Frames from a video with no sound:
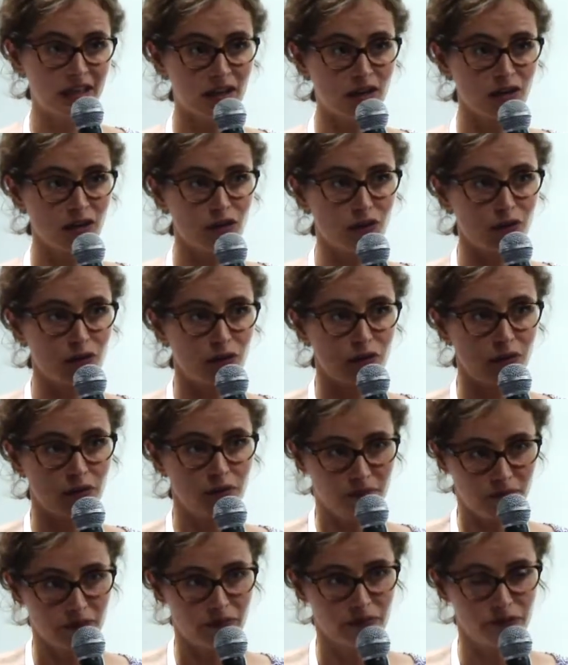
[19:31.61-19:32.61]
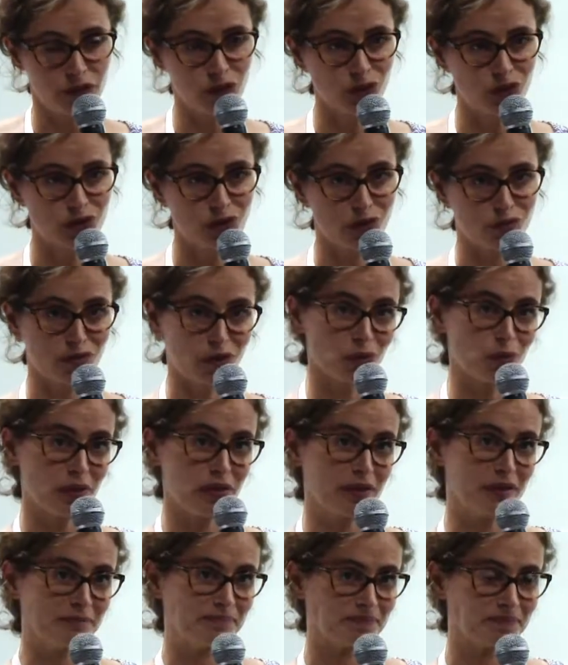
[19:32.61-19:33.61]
and your future growth.